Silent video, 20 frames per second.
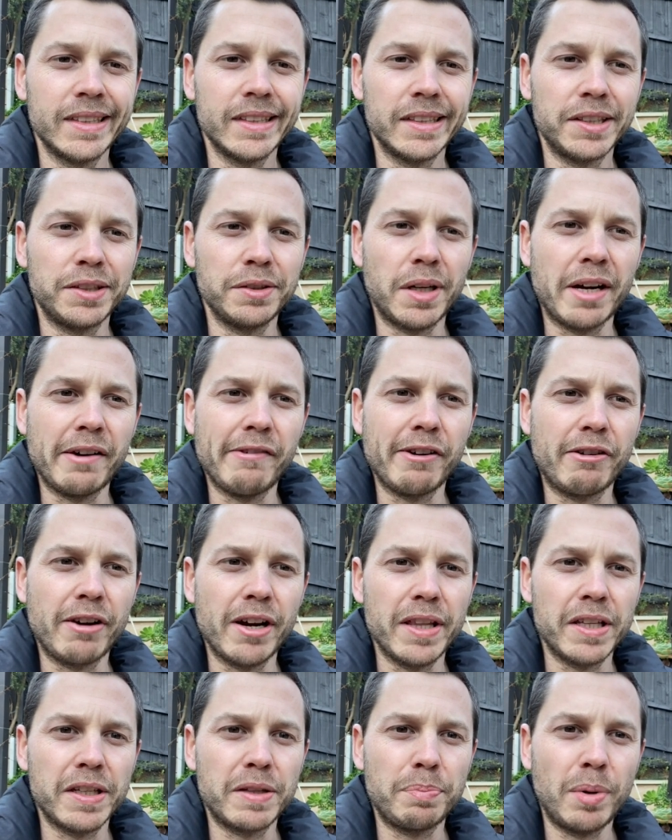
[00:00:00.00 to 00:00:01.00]
Do I
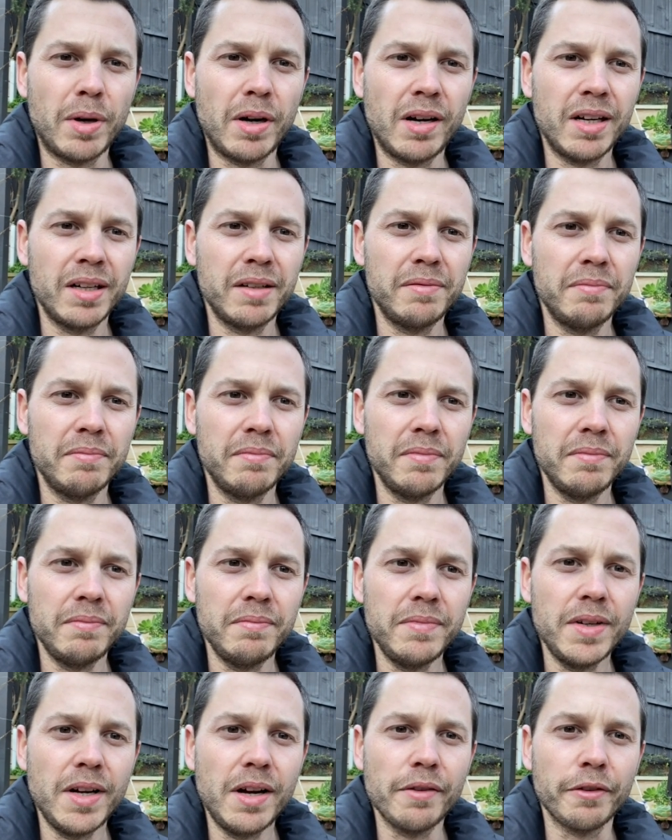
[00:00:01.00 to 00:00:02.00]
regret this buy?
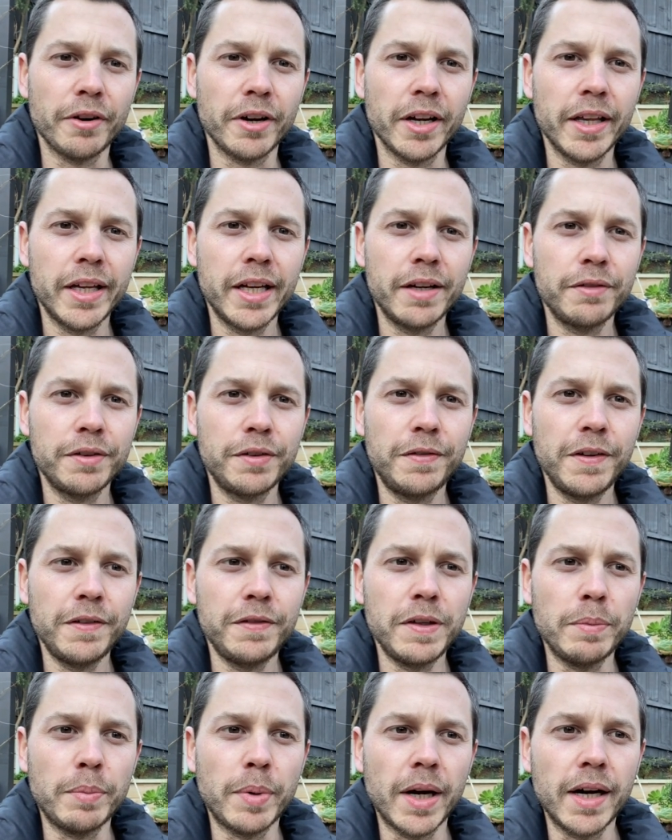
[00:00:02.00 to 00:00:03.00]
Not really. It was
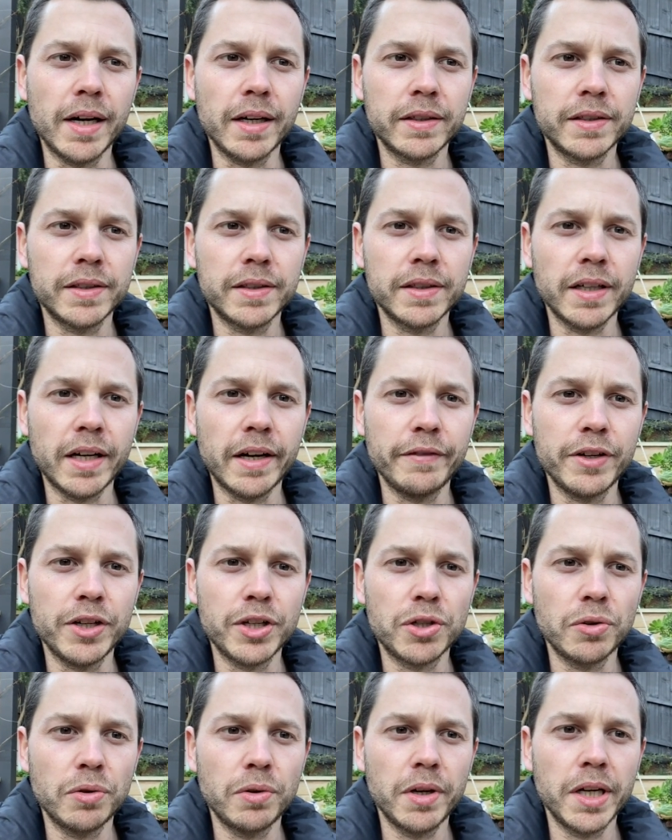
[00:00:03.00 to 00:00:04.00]
$50. I've
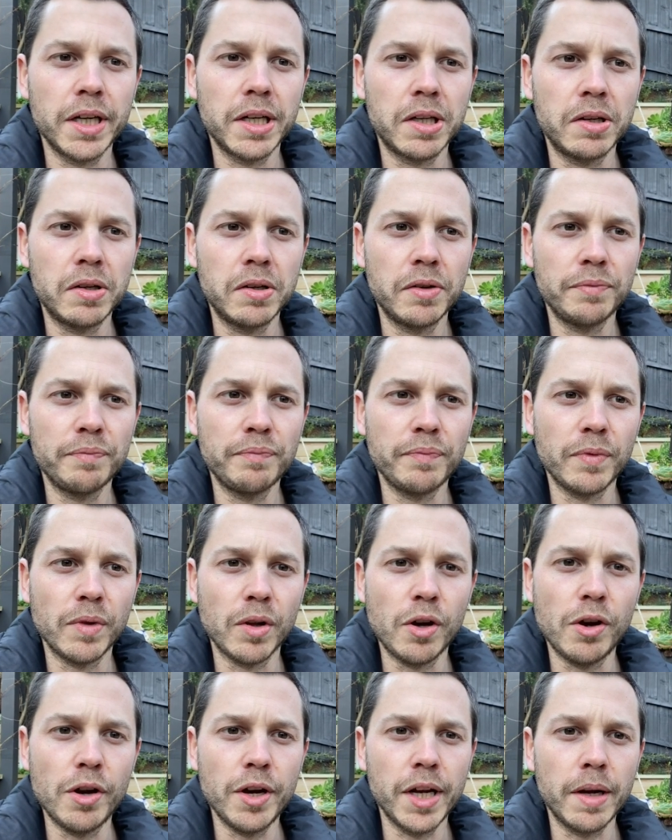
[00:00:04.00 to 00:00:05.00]
enjoyed
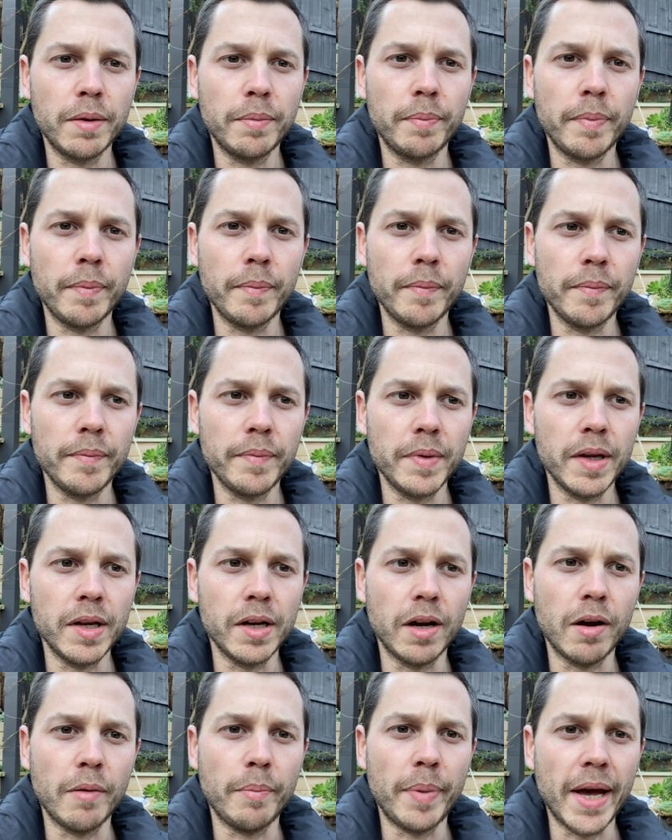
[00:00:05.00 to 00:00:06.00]
learning,
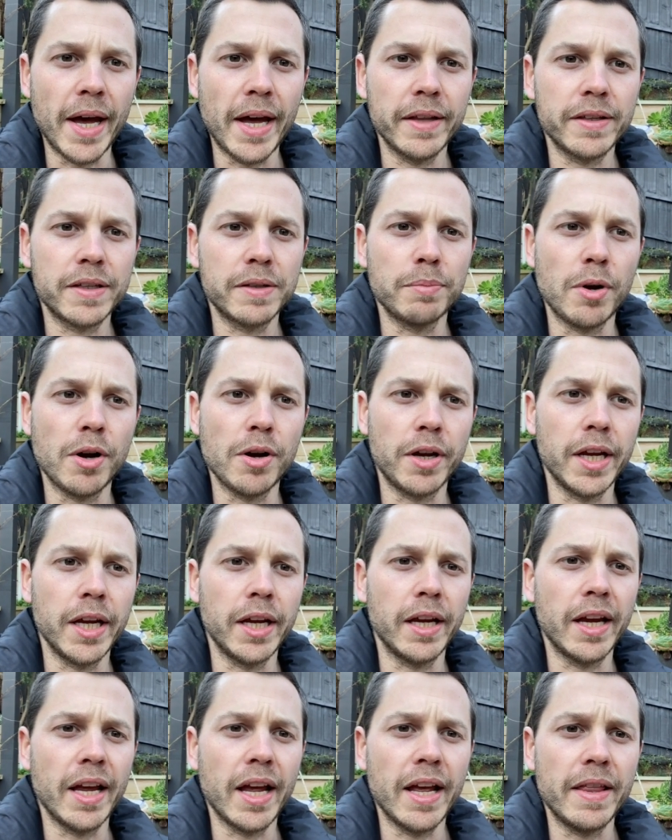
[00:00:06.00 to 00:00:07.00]
about
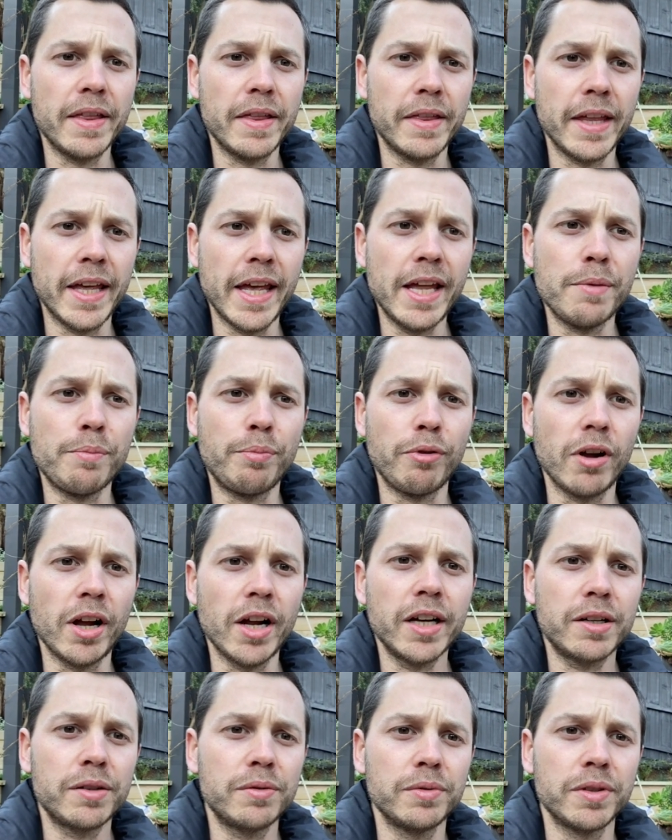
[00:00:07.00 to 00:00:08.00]
smoking. The end
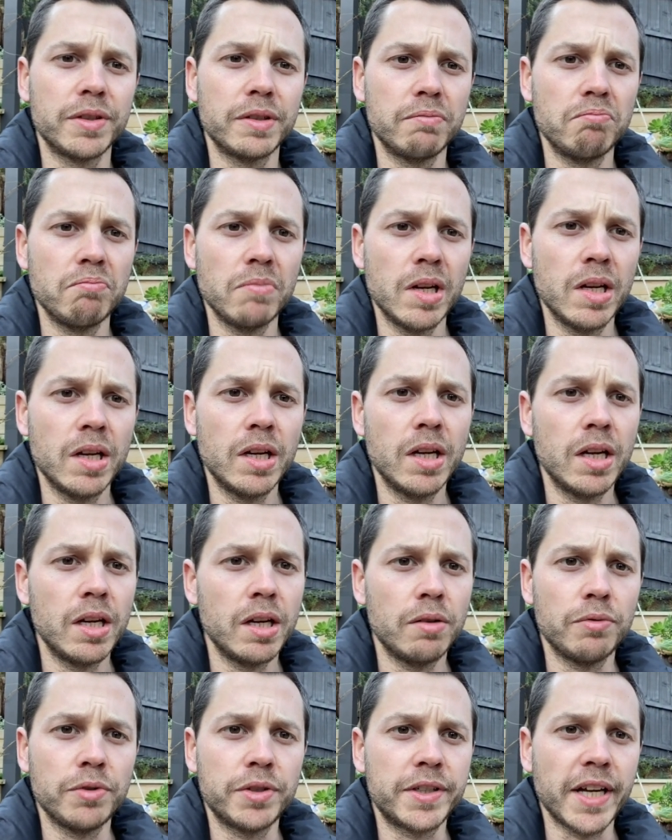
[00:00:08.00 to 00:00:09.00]
product was
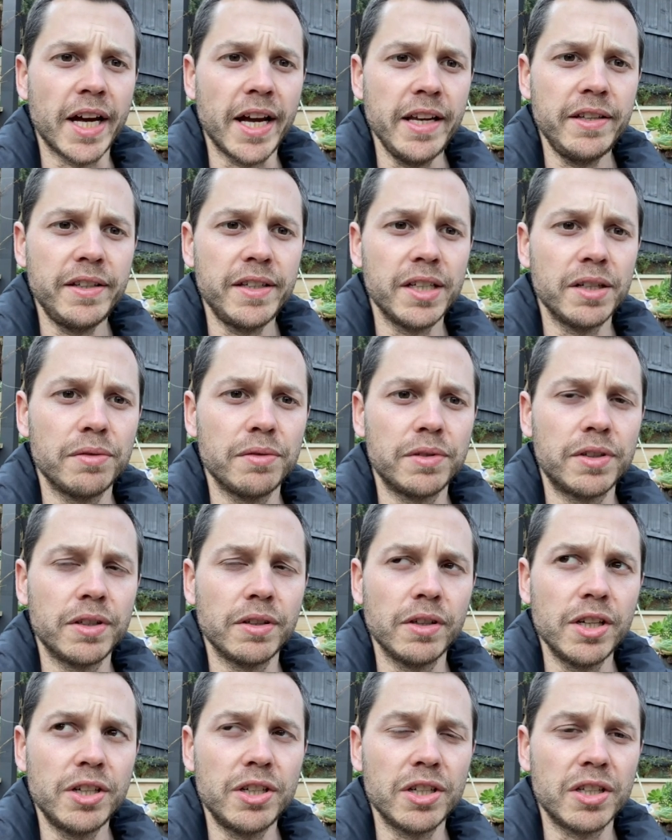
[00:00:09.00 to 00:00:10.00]
tasty.
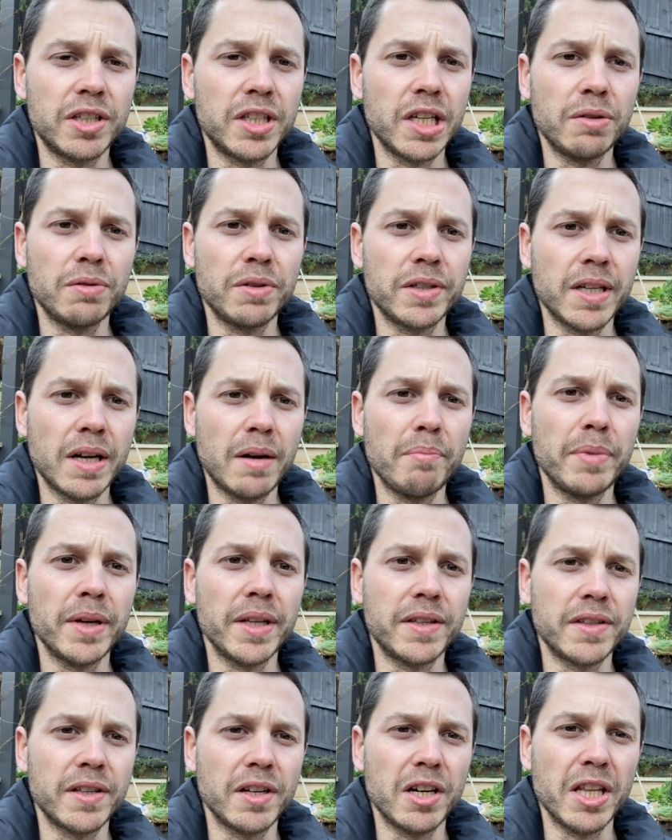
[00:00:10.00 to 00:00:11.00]
delicious. There was some
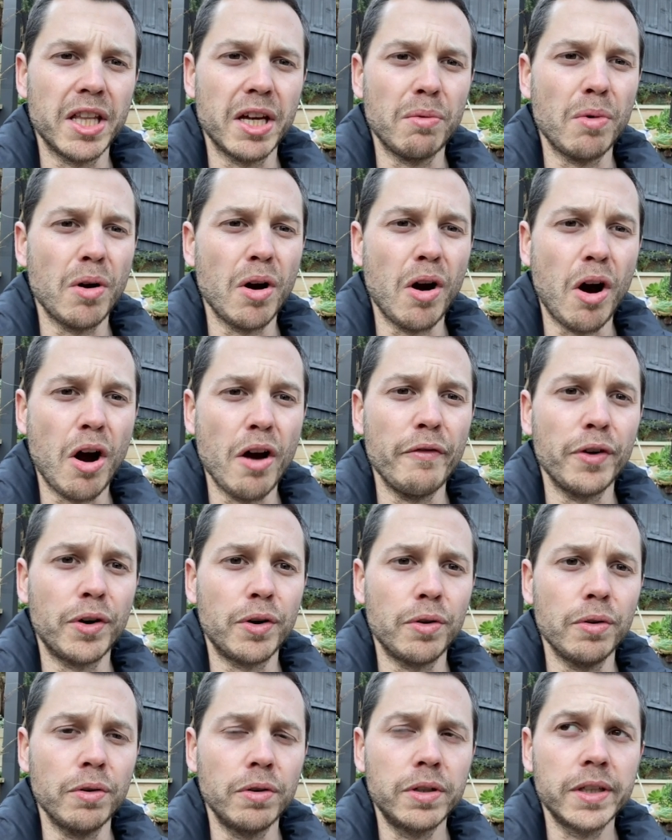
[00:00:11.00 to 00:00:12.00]
bits though that were
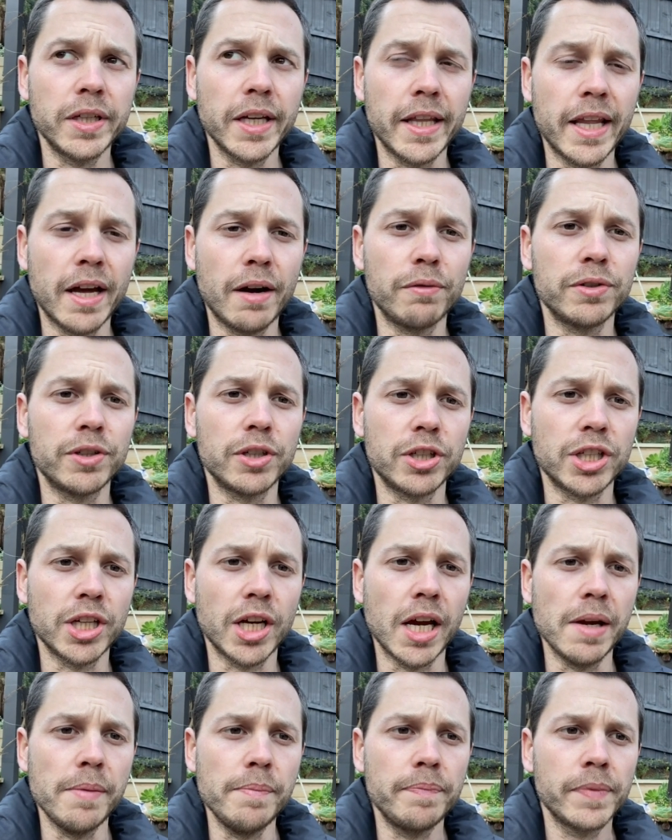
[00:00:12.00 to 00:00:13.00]
overcooked, and that was a
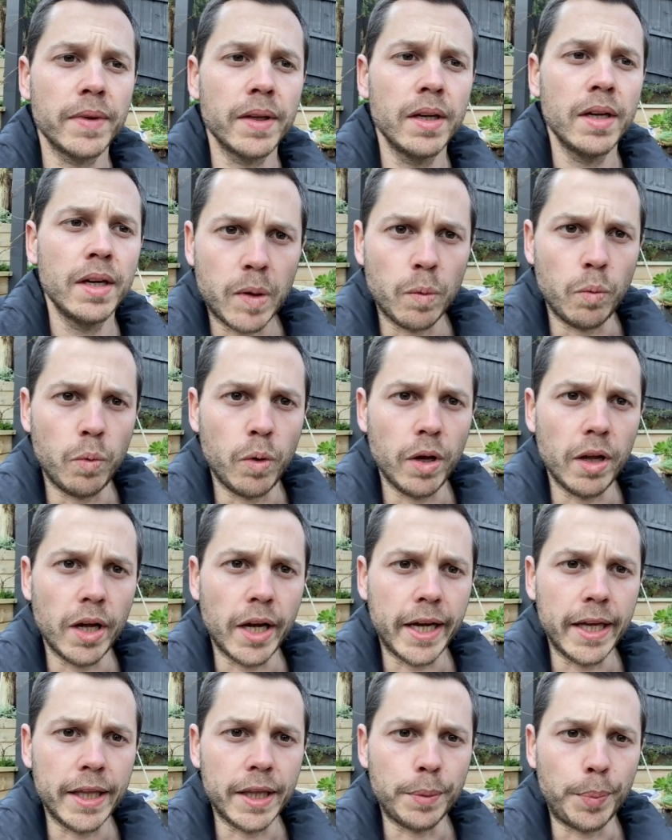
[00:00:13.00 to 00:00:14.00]
shame. Will I
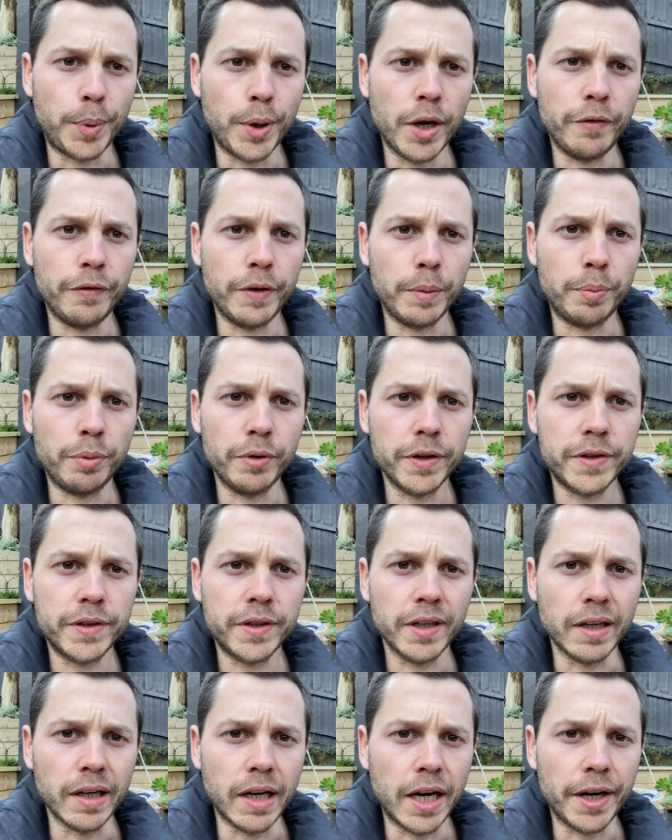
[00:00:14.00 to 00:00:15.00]
get the perfect
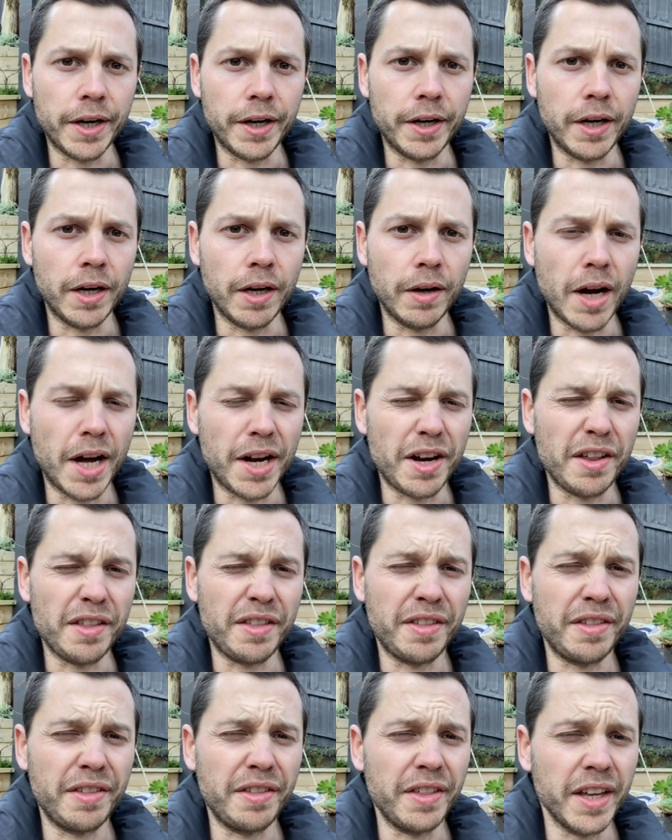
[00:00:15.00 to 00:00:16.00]
brisket? I don't know. I don't
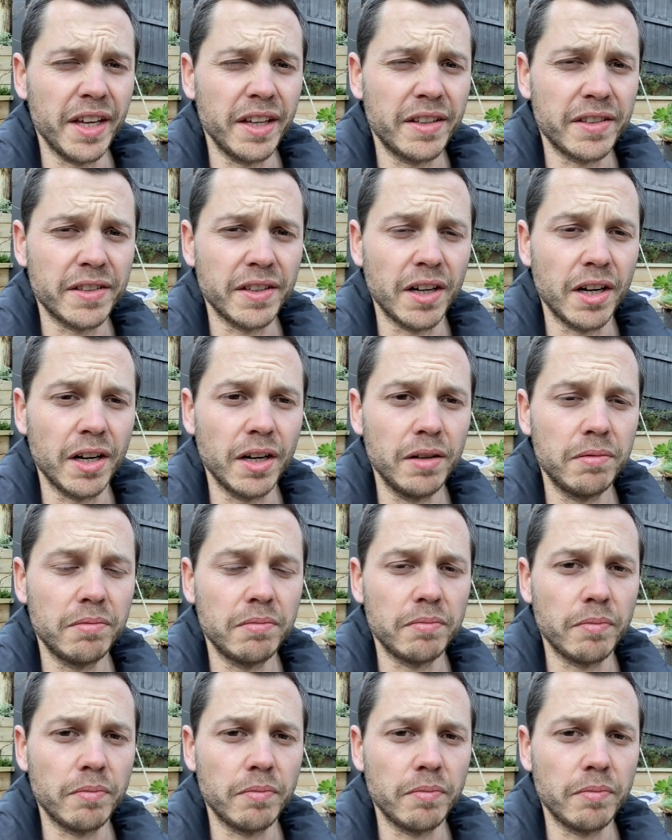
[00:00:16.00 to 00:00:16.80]
think so.